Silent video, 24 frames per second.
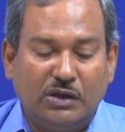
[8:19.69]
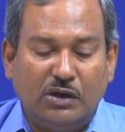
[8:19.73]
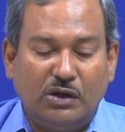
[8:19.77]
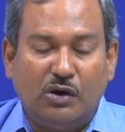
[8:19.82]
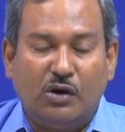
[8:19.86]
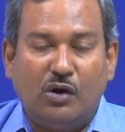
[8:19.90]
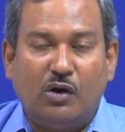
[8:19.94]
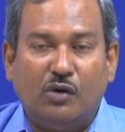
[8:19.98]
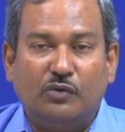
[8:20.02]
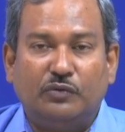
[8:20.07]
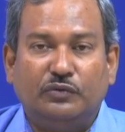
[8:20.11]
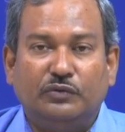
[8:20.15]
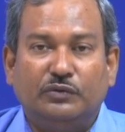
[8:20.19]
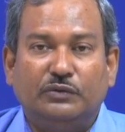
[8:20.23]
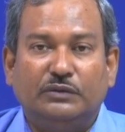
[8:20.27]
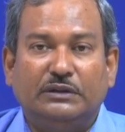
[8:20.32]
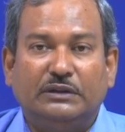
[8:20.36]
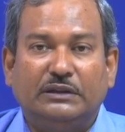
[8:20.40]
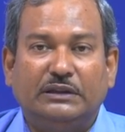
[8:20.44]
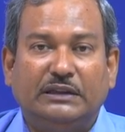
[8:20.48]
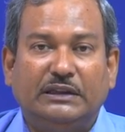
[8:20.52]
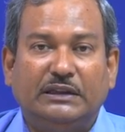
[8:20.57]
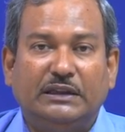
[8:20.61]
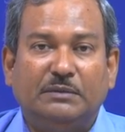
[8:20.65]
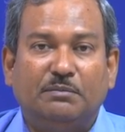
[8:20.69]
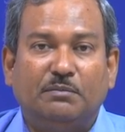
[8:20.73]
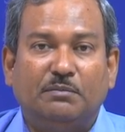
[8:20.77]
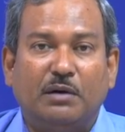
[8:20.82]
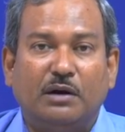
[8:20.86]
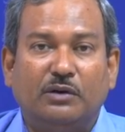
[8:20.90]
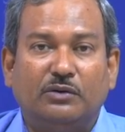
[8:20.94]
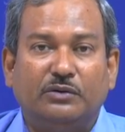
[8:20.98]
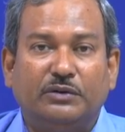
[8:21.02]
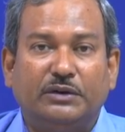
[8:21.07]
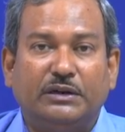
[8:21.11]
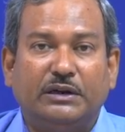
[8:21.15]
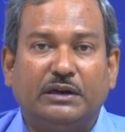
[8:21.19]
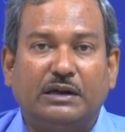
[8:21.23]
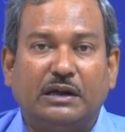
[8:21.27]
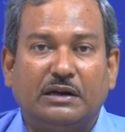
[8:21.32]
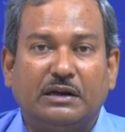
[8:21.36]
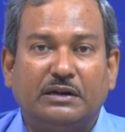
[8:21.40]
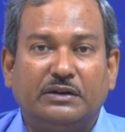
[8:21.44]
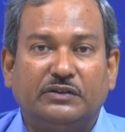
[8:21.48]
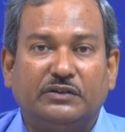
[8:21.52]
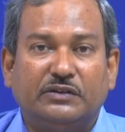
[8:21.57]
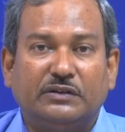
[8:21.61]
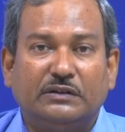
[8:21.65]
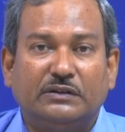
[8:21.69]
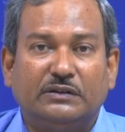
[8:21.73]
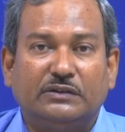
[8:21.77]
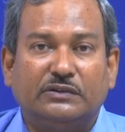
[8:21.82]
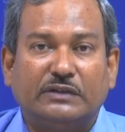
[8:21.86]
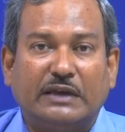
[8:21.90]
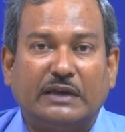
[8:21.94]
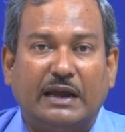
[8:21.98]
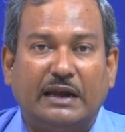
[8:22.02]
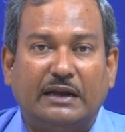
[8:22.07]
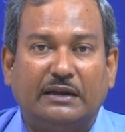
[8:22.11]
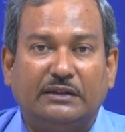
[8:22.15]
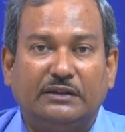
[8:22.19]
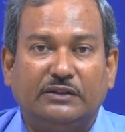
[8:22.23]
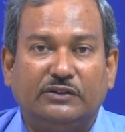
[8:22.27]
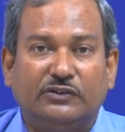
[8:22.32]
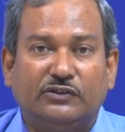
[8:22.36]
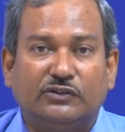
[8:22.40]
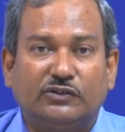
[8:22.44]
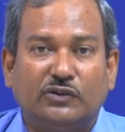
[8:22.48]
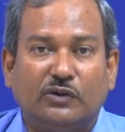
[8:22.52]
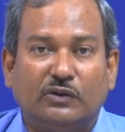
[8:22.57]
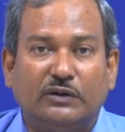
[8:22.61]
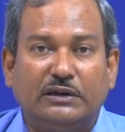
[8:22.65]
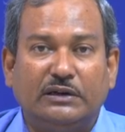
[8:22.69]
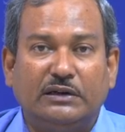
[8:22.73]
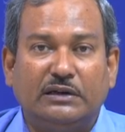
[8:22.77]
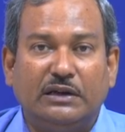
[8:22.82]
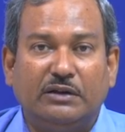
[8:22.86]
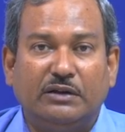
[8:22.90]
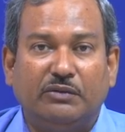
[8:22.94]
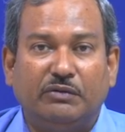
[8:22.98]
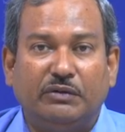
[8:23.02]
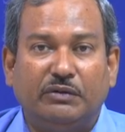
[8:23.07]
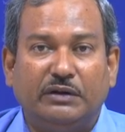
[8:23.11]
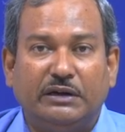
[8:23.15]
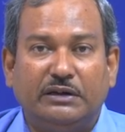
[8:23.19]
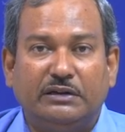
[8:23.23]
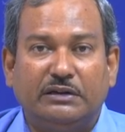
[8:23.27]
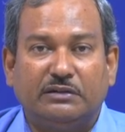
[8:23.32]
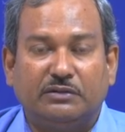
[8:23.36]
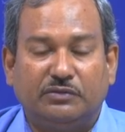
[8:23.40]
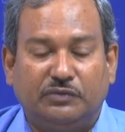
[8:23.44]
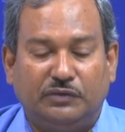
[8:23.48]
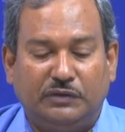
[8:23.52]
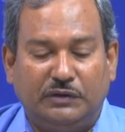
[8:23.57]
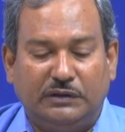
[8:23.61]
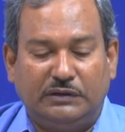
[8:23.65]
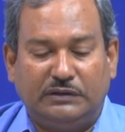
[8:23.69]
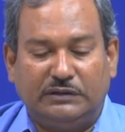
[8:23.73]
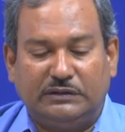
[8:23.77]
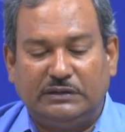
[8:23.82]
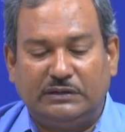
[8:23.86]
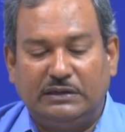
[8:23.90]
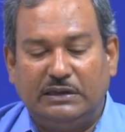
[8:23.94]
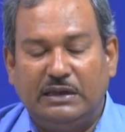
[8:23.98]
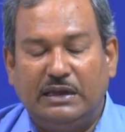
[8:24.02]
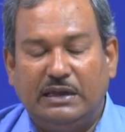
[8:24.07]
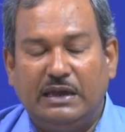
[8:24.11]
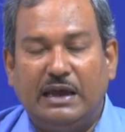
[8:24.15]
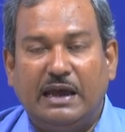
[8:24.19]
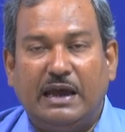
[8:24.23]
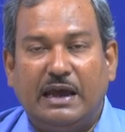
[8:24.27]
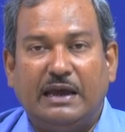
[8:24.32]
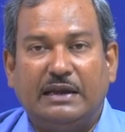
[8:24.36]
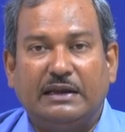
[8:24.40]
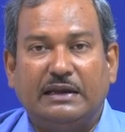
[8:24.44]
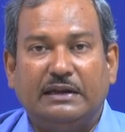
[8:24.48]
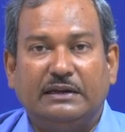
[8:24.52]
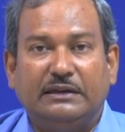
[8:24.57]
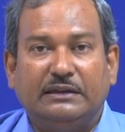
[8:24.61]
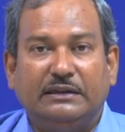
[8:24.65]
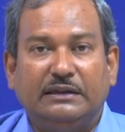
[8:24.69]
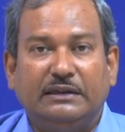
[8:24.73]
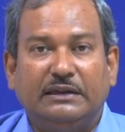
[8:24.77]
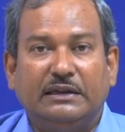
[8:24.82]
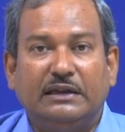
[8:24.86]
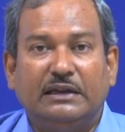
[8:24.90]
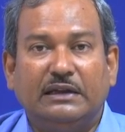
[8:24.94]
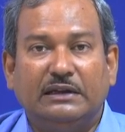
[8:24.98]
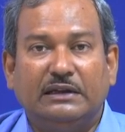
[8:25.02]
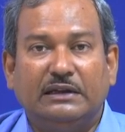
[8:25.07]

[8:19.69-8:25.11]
of the boundary conditions at the solid liquid interface and at the